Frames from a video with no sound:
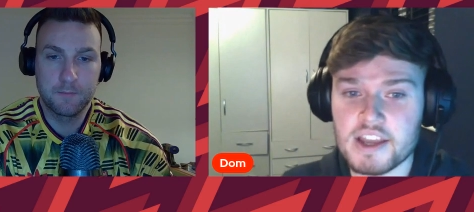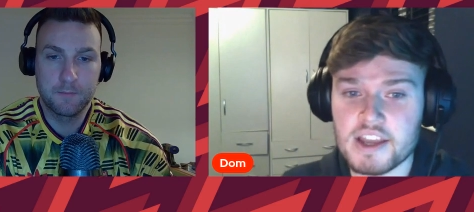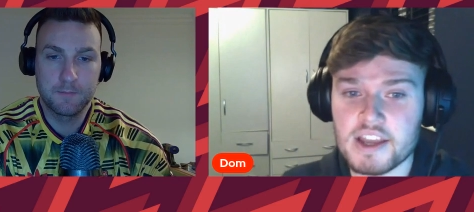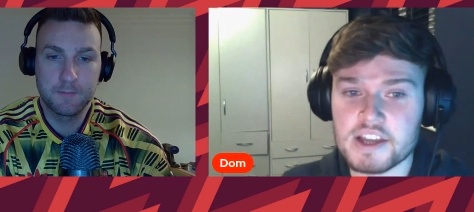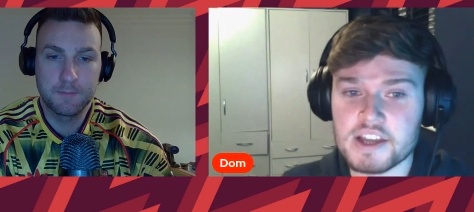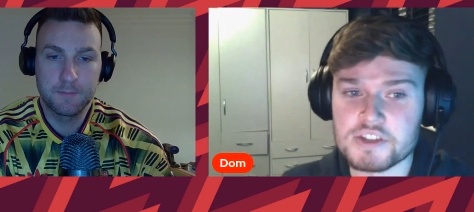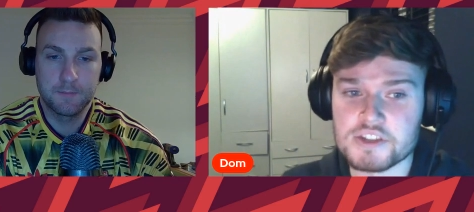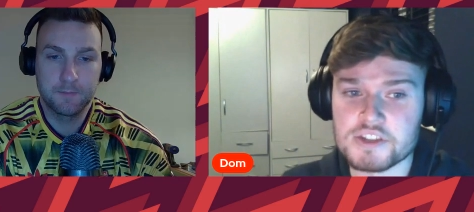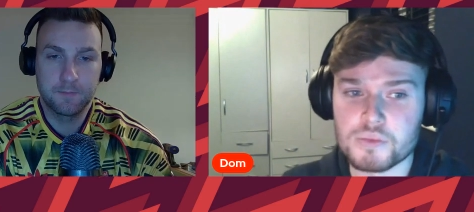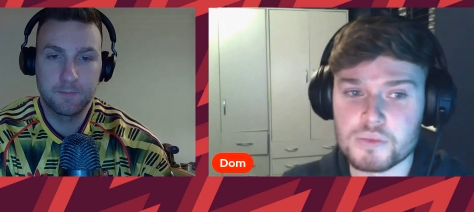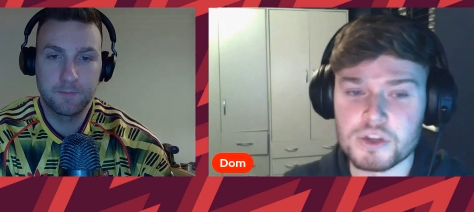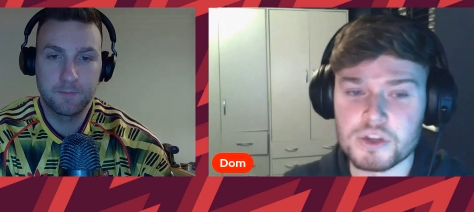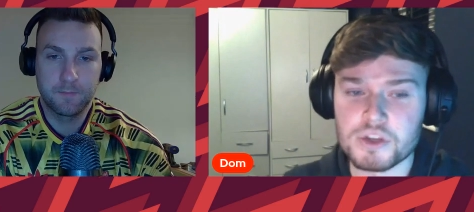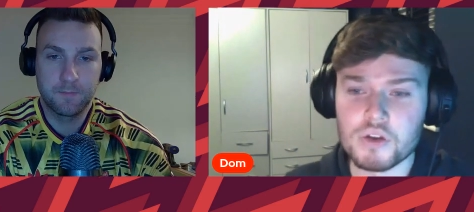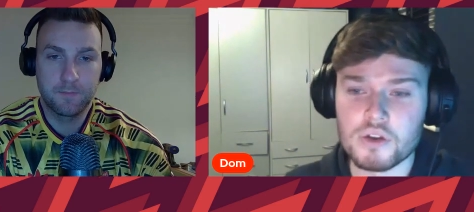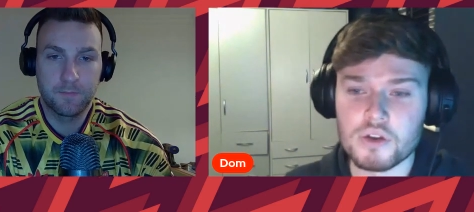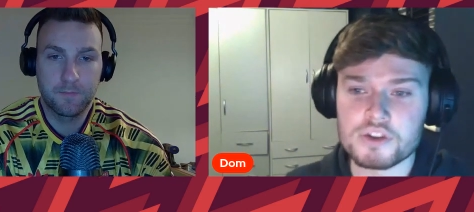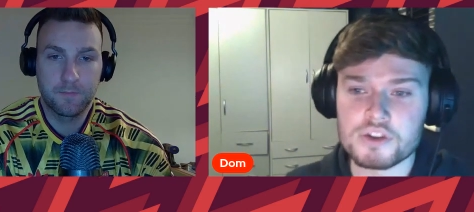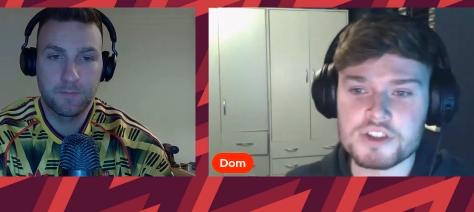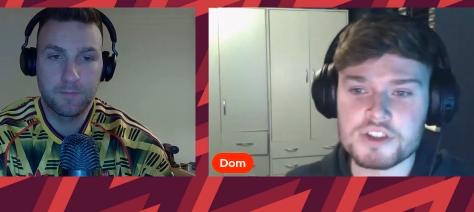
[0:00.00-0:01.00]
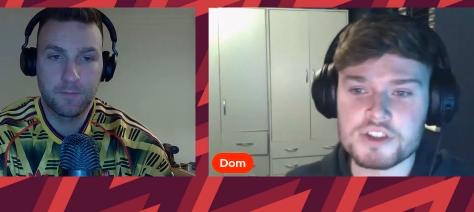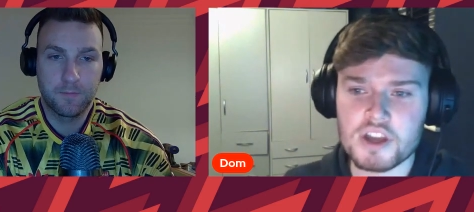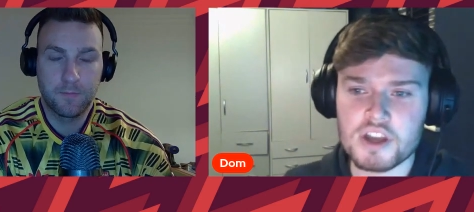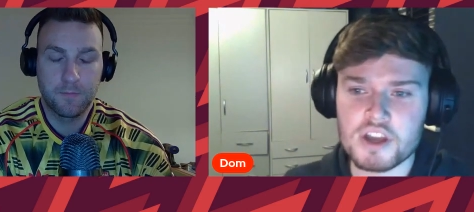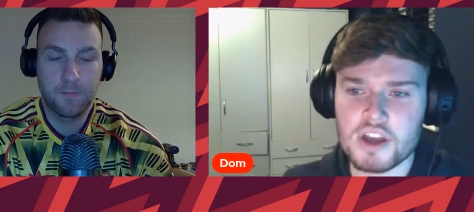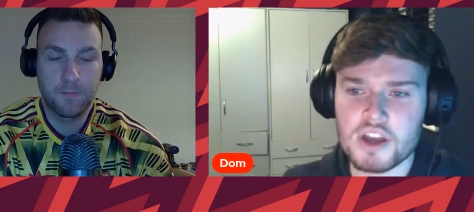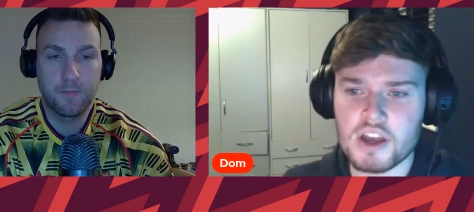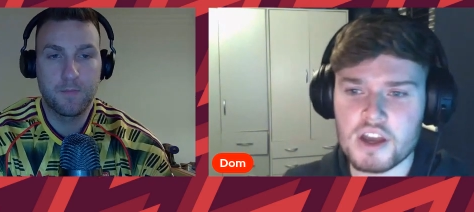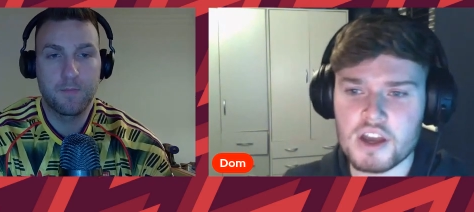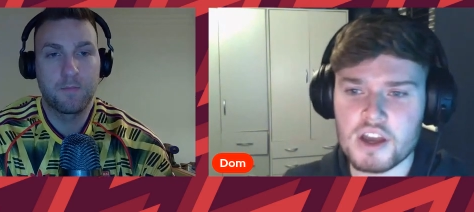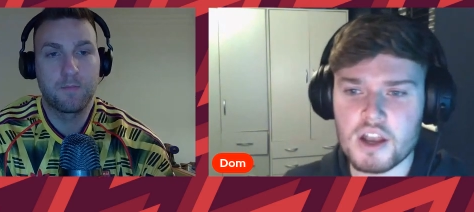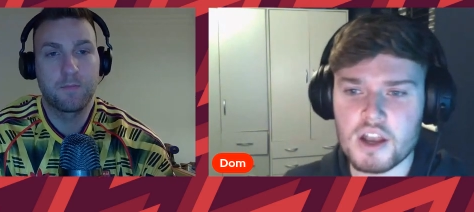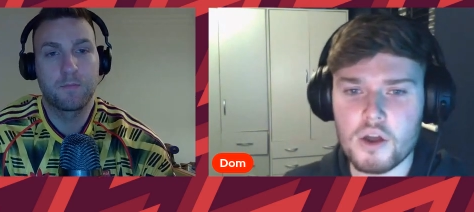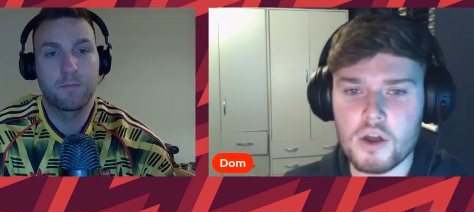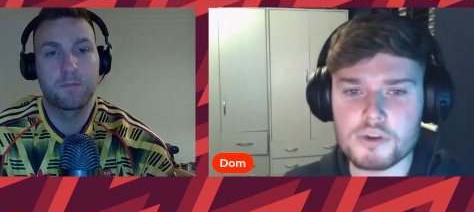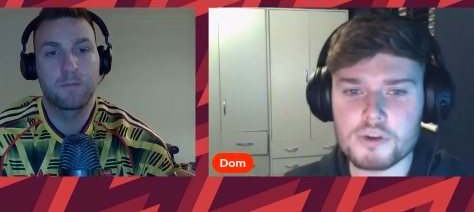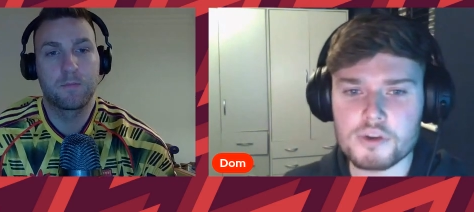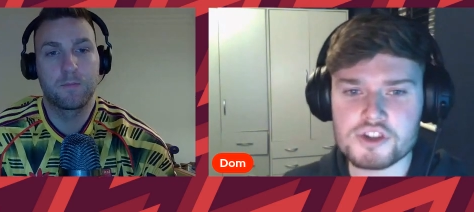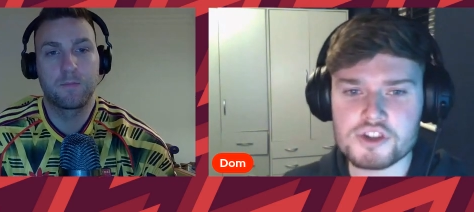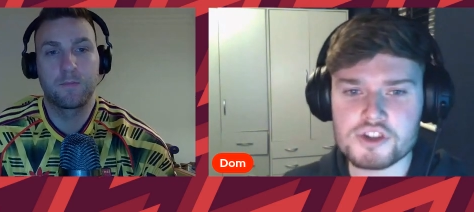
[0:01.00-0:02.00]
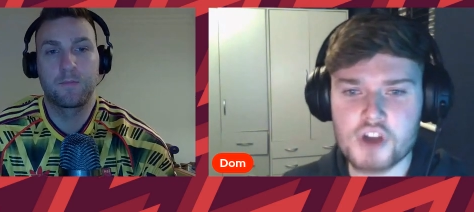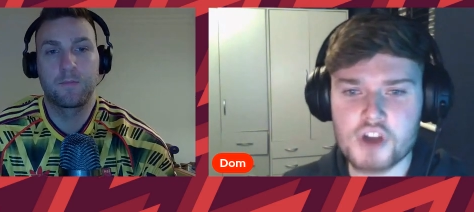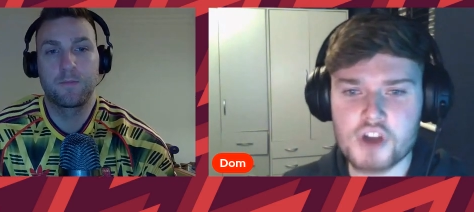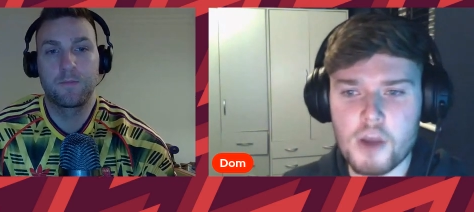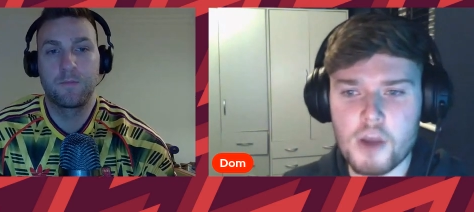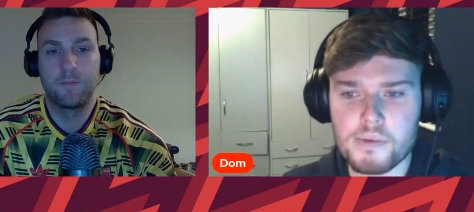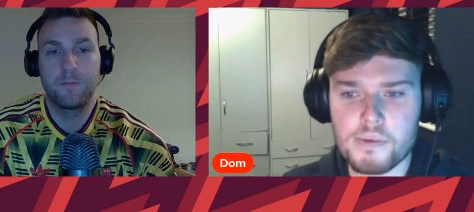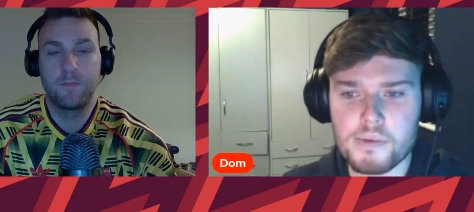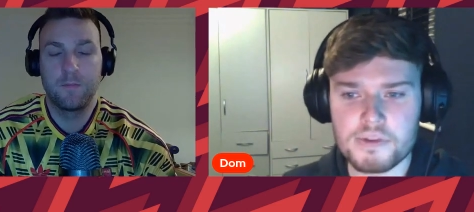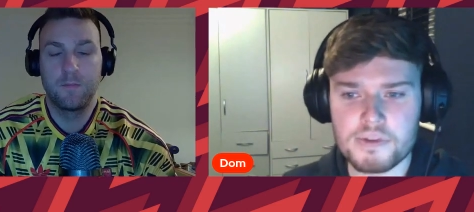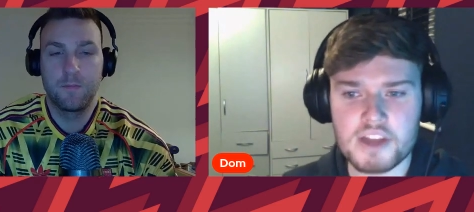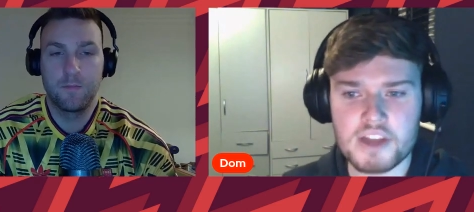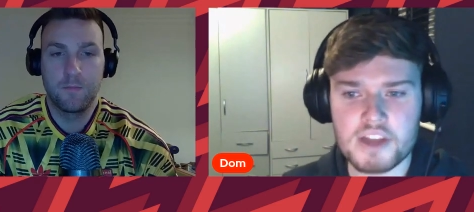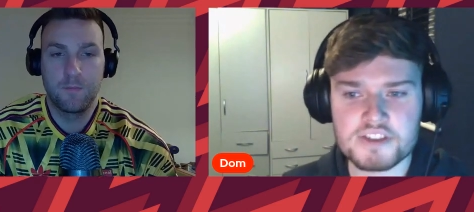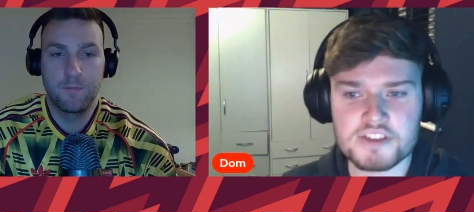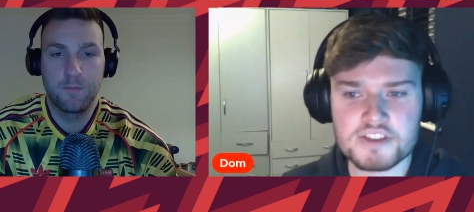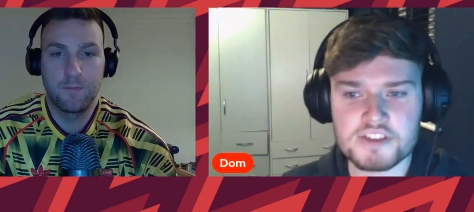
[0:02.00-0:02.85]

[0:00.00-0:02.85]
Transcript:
Speaker 1: is we looked uh, a lot sharper in that